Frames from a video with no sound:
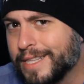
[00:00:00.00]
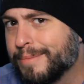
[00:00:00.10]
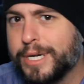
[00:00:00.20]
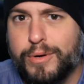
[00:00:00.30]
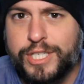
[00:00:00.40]

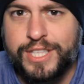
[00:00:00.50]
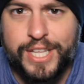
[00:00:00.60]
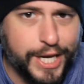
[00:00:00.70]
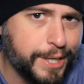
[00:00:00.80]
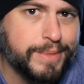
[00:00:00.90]
Let me know what you
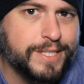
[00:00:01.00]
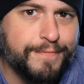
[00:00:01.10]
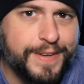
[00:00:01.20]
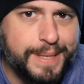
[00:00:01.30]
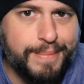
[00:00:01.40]
think. Give me
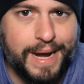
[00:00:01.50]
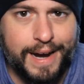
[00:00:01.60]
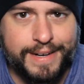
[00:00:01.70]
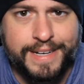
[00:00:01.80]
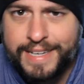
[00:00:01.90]
some
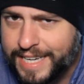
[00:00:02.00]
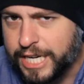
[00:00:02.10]
feedback.